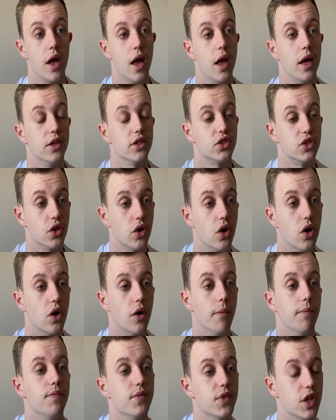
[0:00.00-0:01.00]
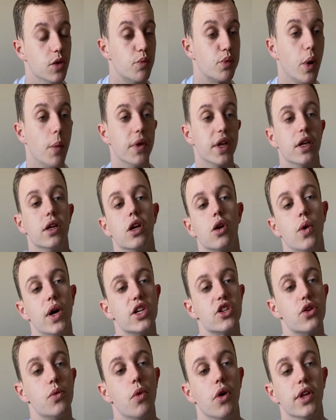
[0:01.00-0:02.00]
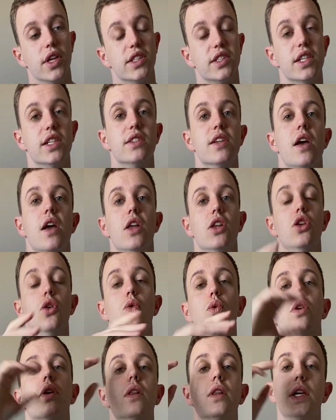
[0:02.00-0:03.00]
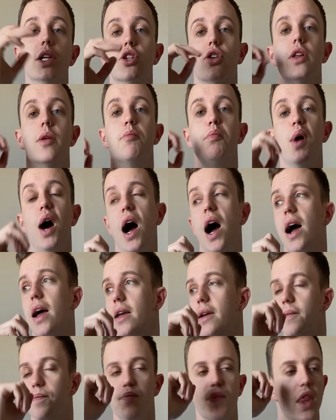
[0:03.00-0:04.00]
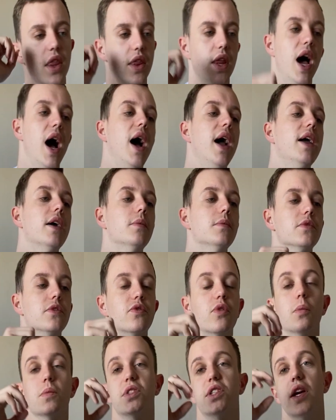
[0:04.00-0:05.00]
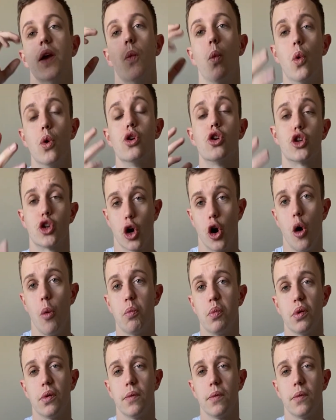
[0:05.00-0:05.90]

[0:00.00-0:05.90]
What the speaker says: So you're probably going to question what this is. You can literally buy items from, say, one shop